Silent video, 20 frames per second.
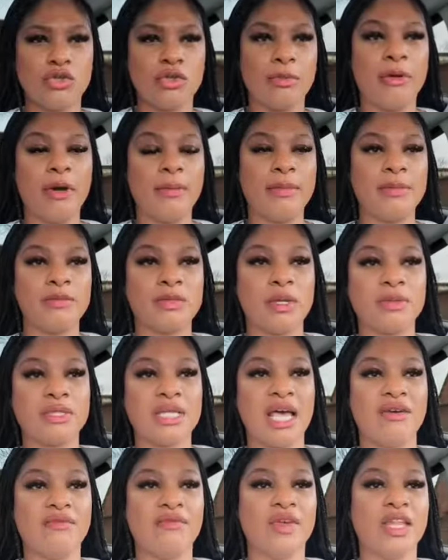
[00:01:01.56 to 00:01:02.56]
the problems i was
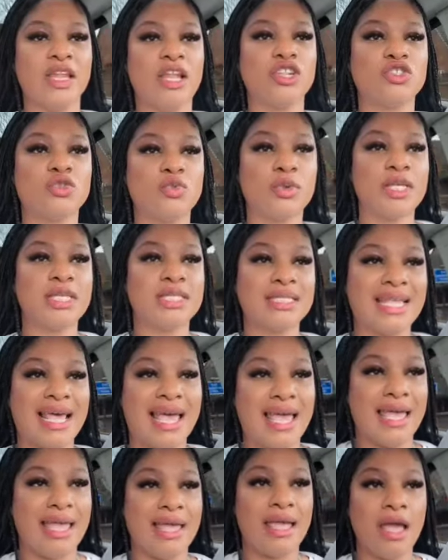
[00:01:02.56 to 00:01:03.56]
having i just want to
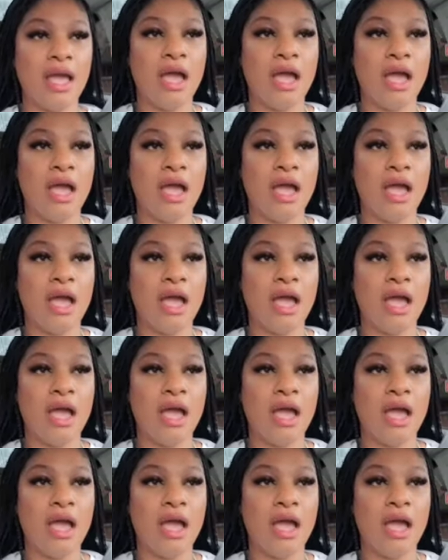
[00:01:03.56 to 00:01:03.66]
say